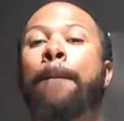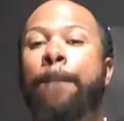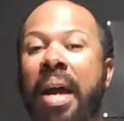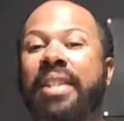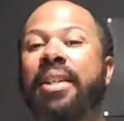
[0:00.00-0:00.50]

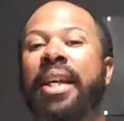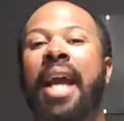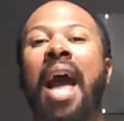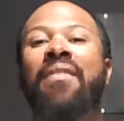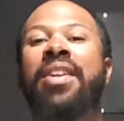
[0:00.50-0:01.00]
Basically,
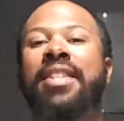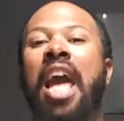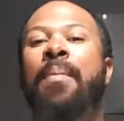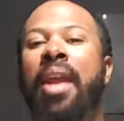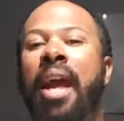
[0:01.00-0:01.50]
having this
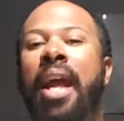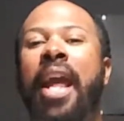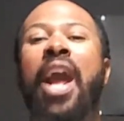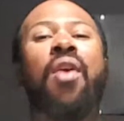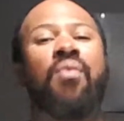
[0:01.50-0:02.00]
game in hand.
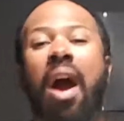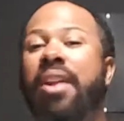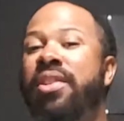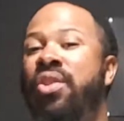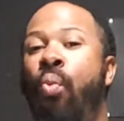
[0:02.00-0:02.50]
Aaron
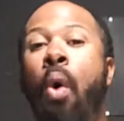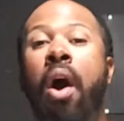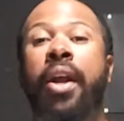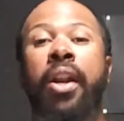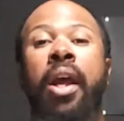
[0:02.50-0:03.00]
Rodgers is
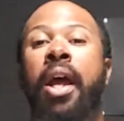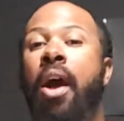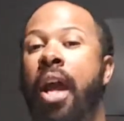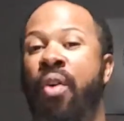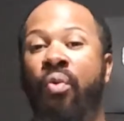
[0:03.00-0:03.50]
walking
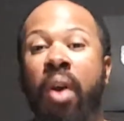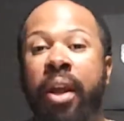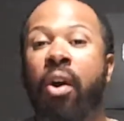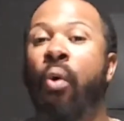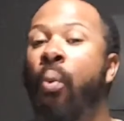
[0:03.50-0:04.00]
and
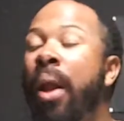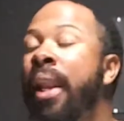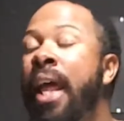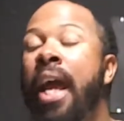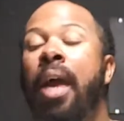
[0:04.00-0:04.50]
running on one
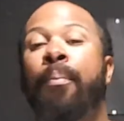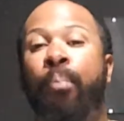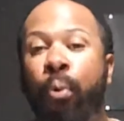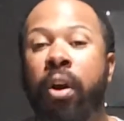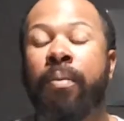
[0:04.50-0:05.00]
leg
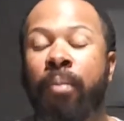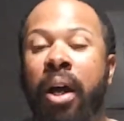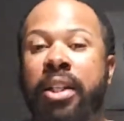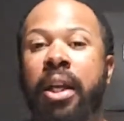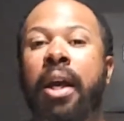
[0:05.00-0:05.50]
pretty
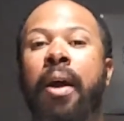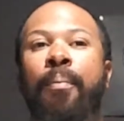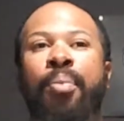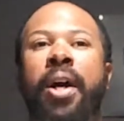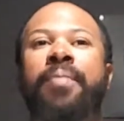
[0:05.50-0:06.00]
much,
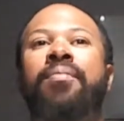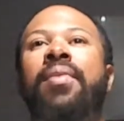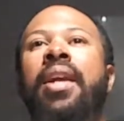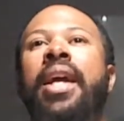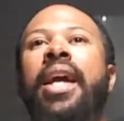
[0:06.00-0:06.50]
but
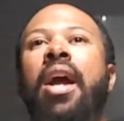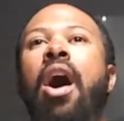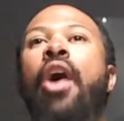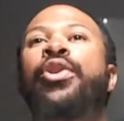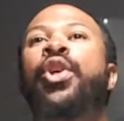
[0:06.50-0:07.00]
it
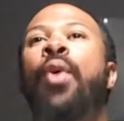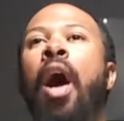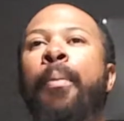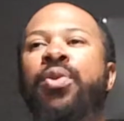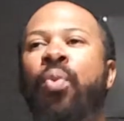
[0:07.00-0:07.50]
also
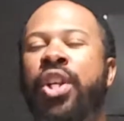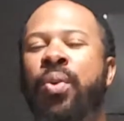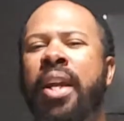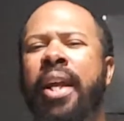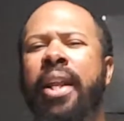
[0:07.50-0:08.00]
helps when you
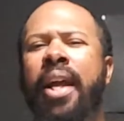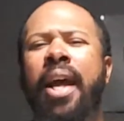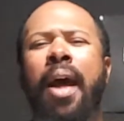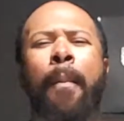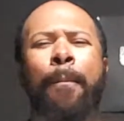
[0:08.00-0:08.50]
get
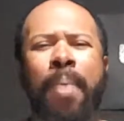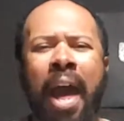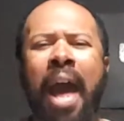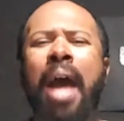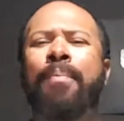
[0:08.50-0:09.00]

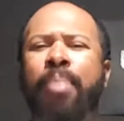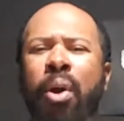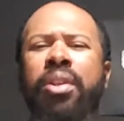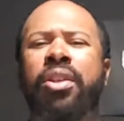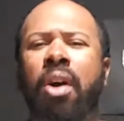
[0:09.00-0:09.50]
bad
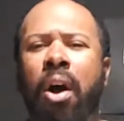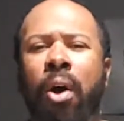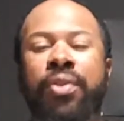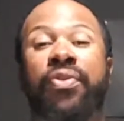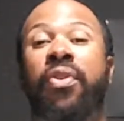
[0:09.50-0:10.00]
penalty
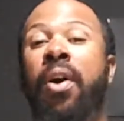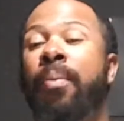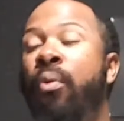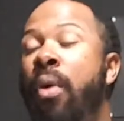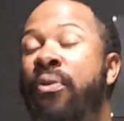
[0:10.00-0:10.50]
calls from
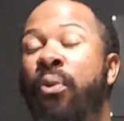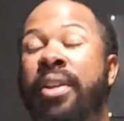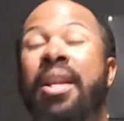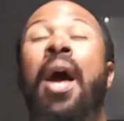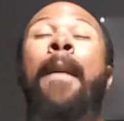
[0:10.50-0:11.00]
the referees.